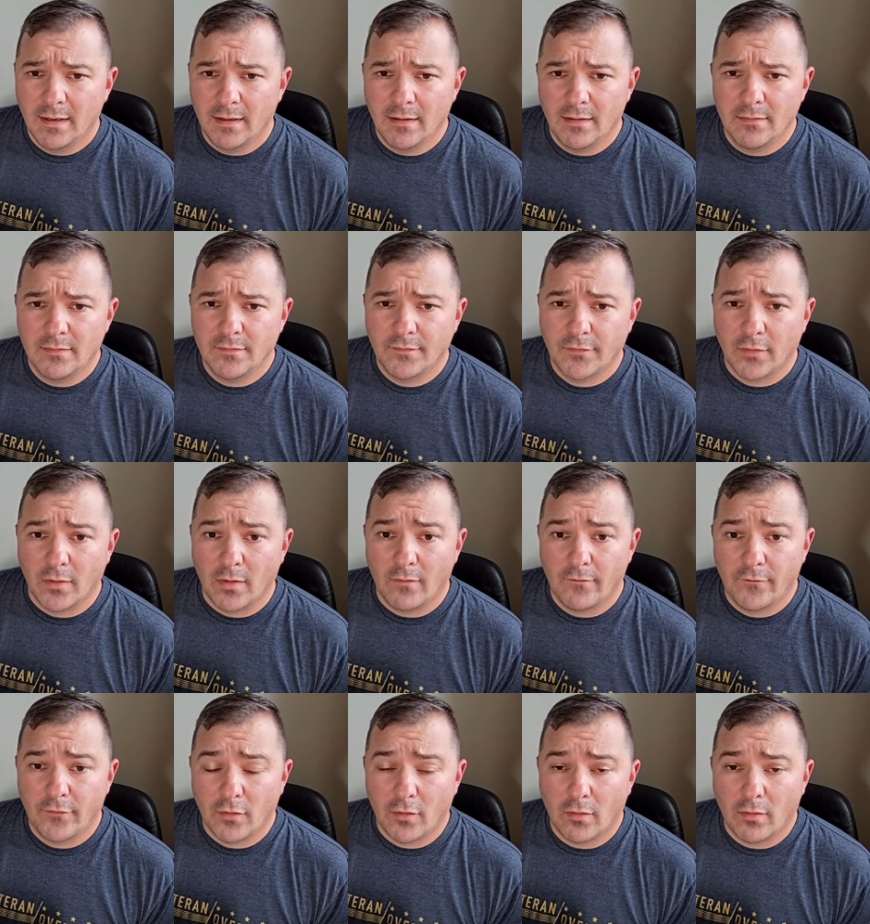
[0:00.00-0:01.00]

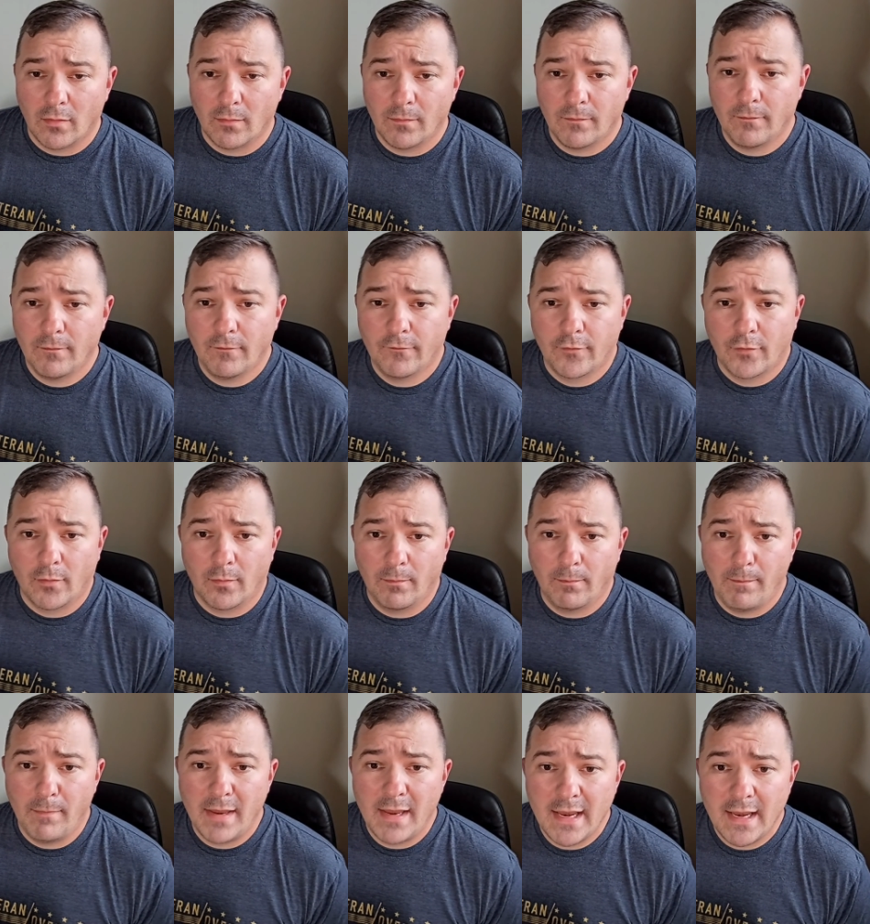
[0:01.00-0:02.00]
For
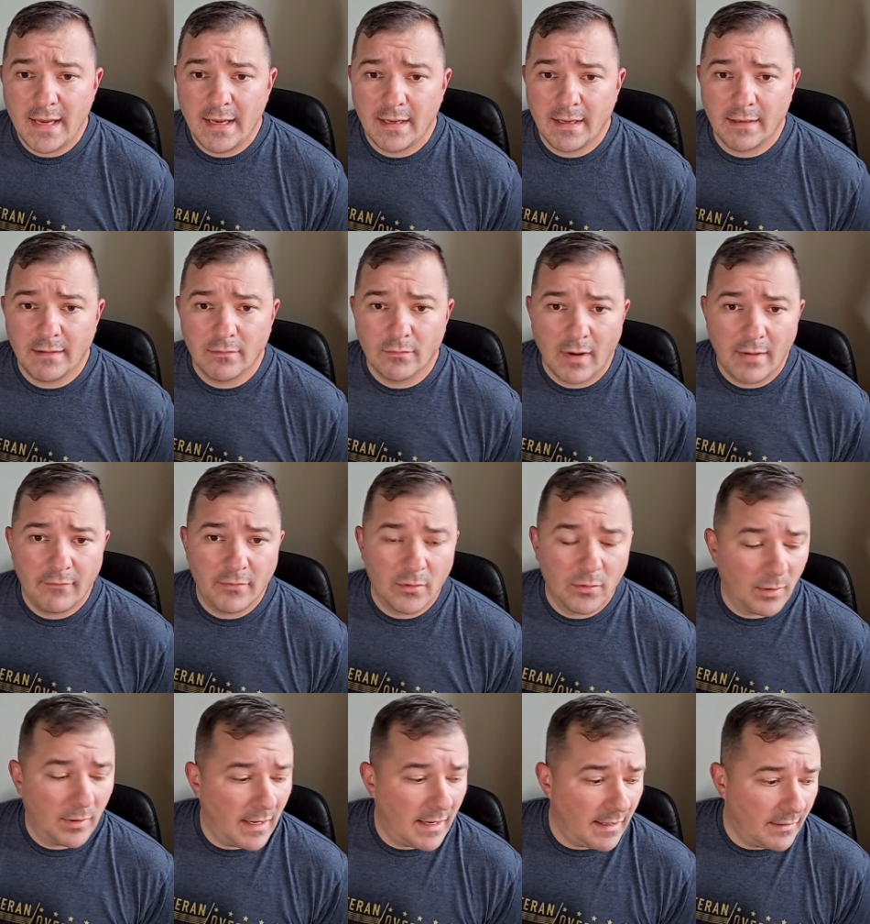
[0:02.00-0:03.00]
me in
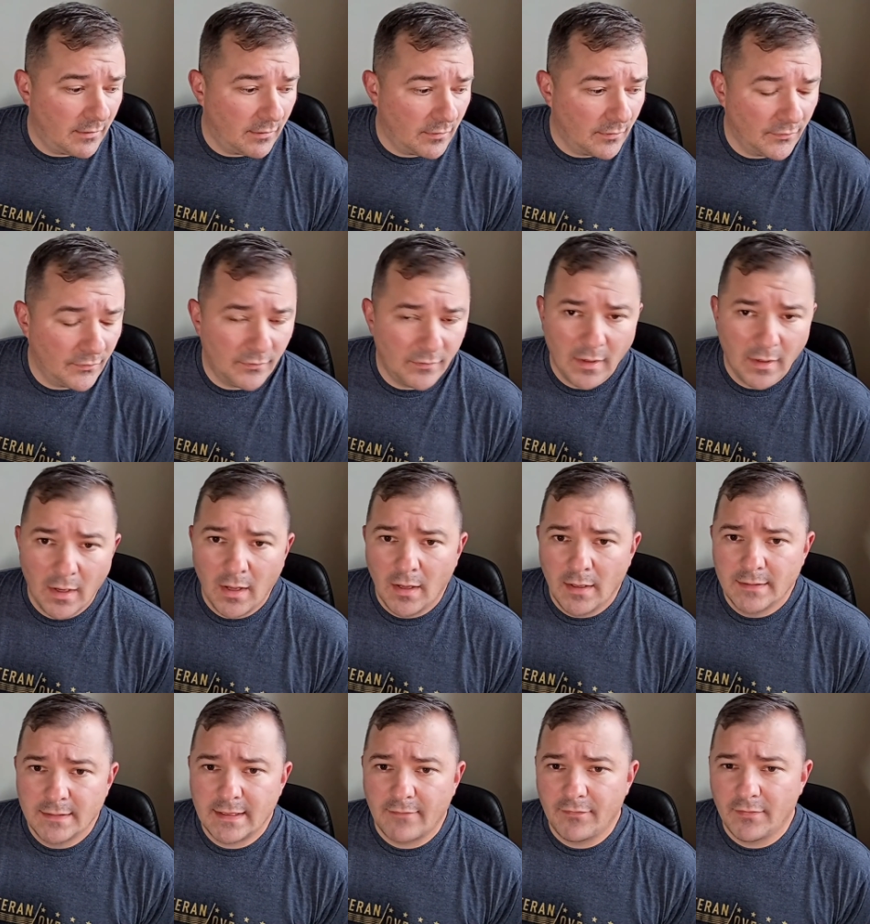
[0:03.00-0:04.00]
Ravenwood Acres,
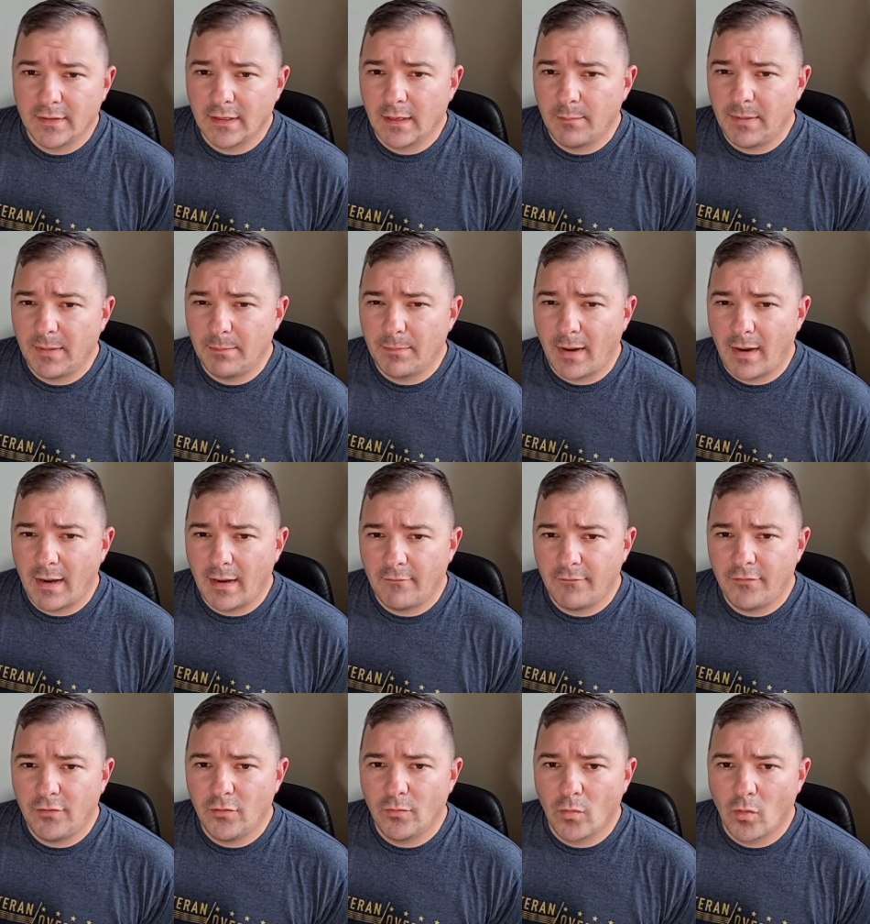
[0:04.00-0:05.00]
definitely going to be buying a
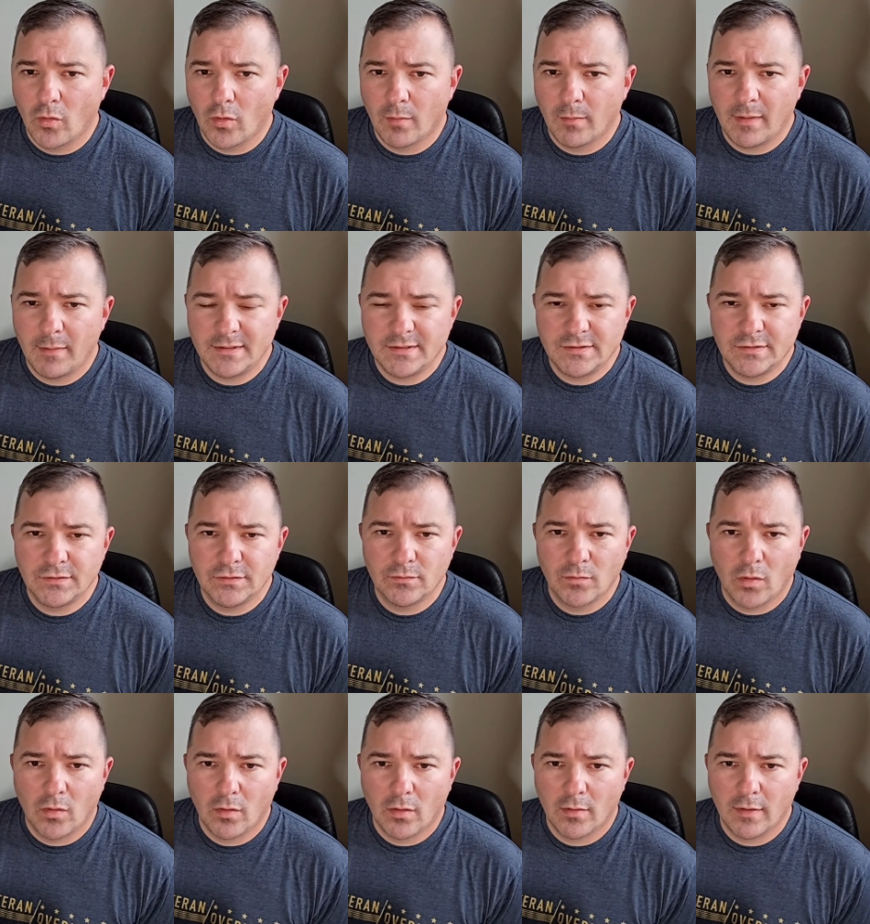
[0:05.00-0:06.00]
few more, maybe 2
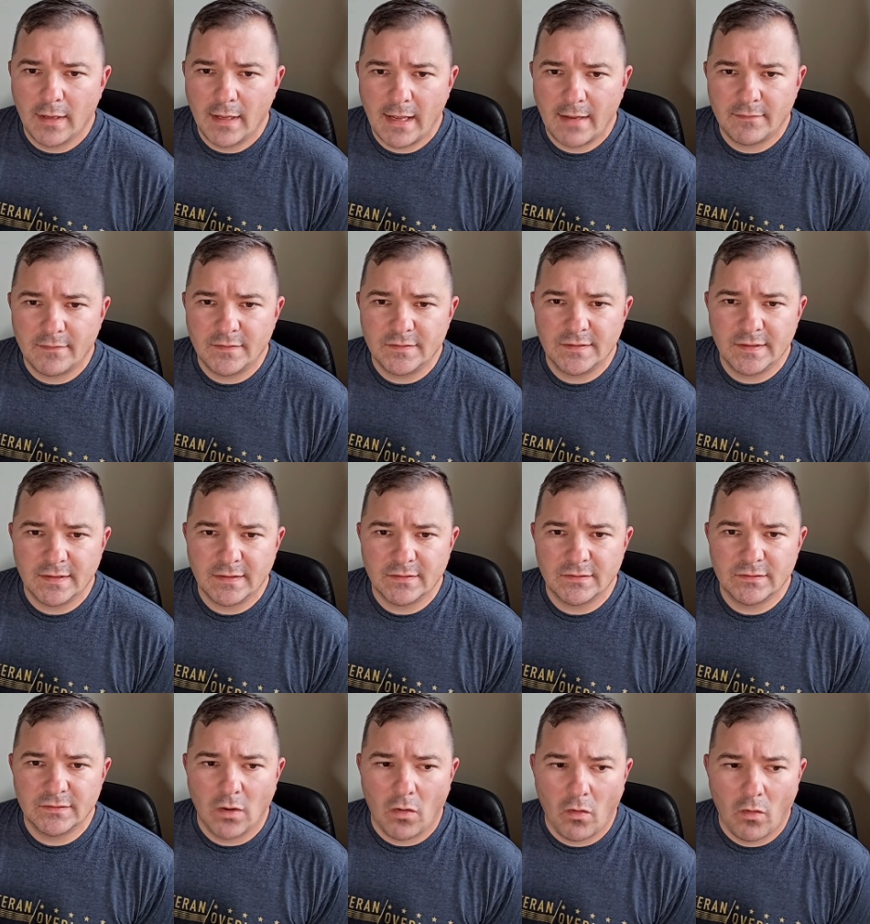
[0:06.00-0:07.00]
more to have 6
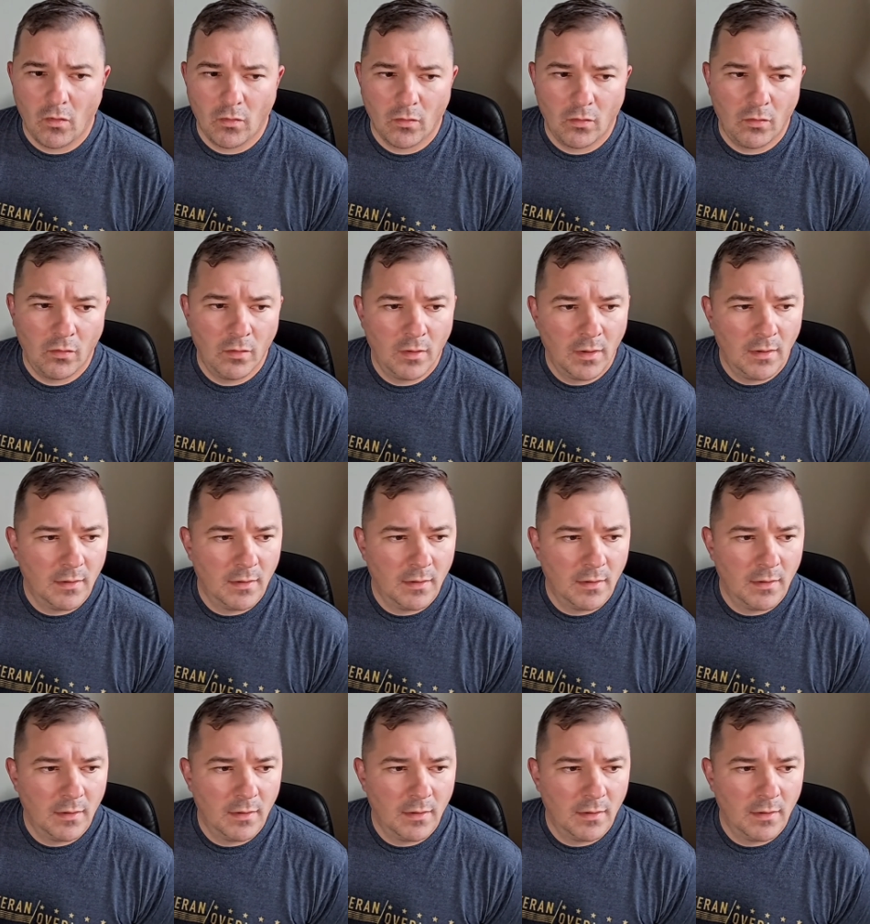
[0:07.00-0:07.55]
total.